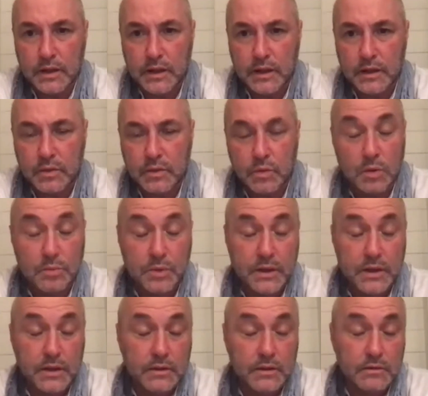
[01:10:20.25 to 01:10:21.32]
And it will
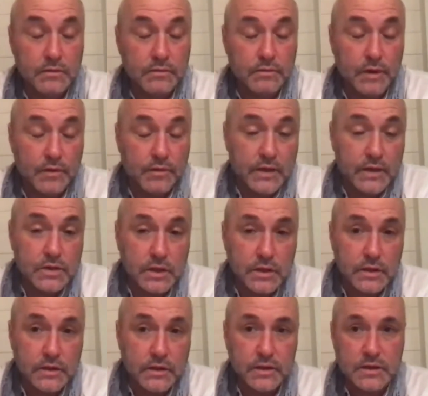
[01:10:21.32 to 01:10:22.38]
be
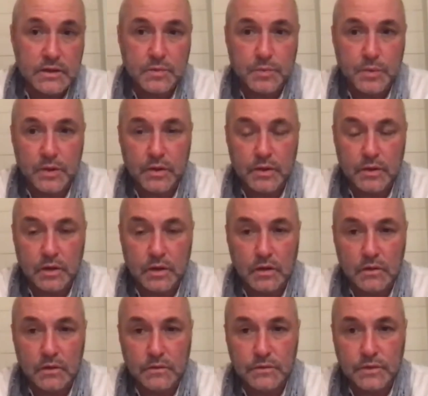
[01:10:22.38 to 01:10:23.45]
eventually in the spirit
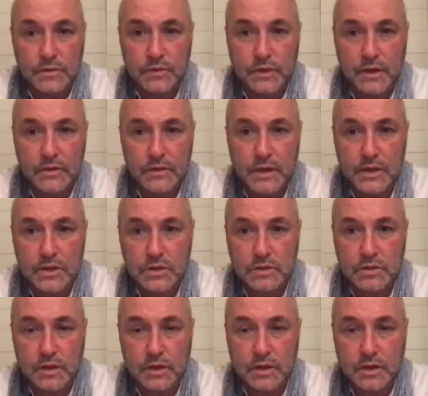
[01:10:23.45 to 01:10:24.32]
of the foundation,